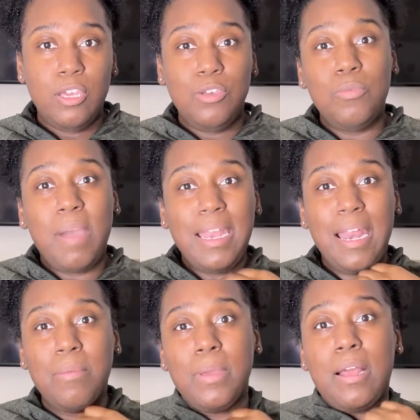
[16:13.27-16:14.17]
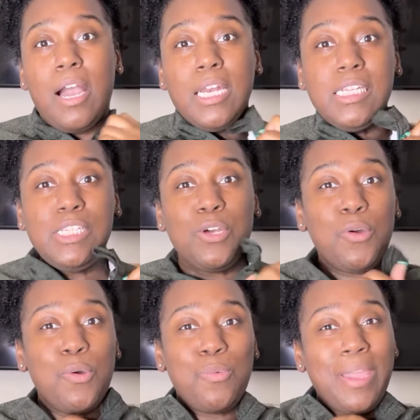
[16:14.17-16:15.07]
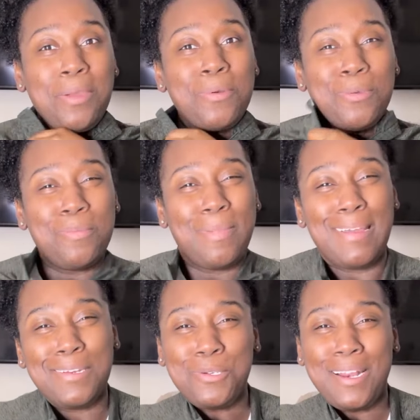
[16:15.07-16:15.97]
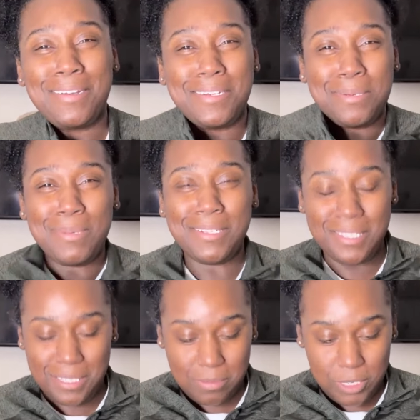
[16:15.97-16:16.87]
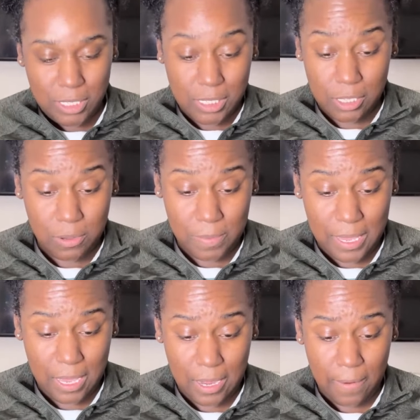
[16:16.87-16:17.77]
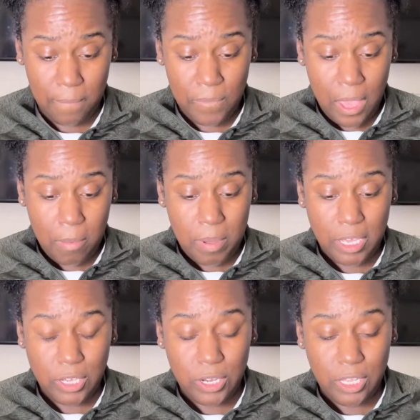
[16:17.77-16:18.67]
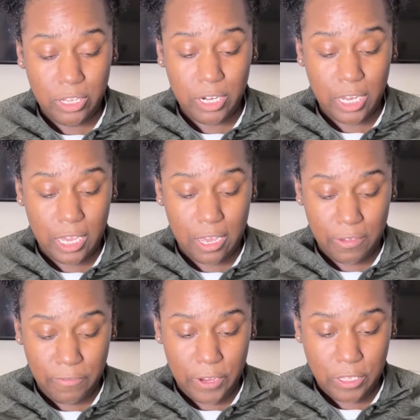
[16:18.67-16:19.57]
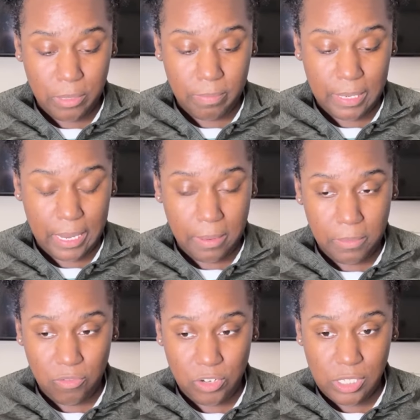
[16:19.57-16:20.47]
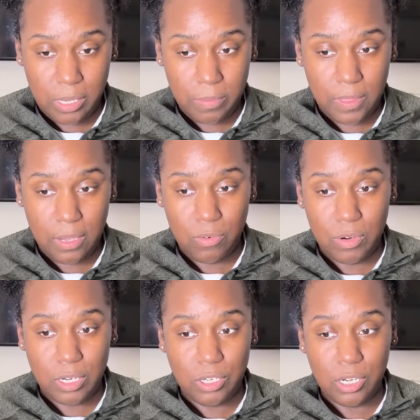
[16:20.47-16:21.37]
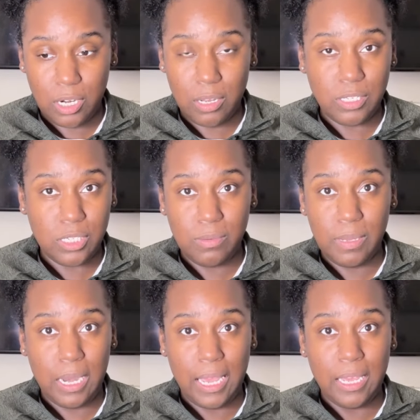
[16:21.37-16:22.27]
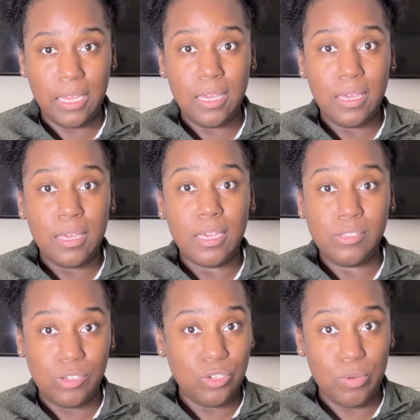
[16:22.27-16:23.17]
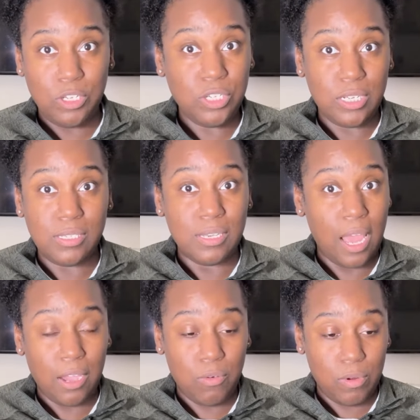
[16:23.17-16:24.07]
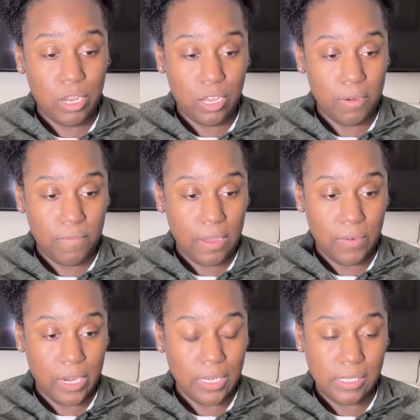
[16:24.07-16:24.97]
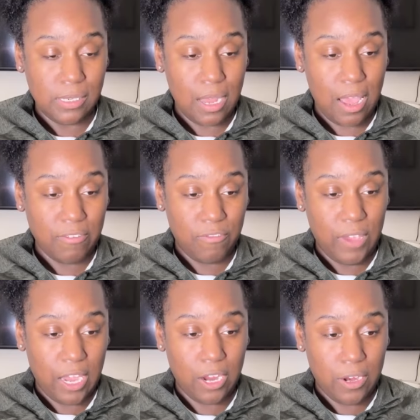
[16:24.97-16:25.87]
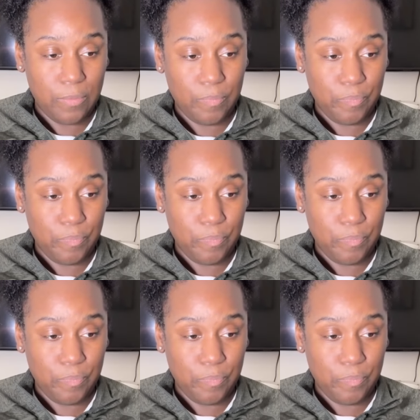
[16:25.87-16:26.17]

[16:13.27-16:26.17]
you might not have been honest the whole way, or you might have tried to jip the system just a little bit here, but you're either going to get unfairly blamed for something, or you're going to just feel like a situation is not going in your favor and it's not fair.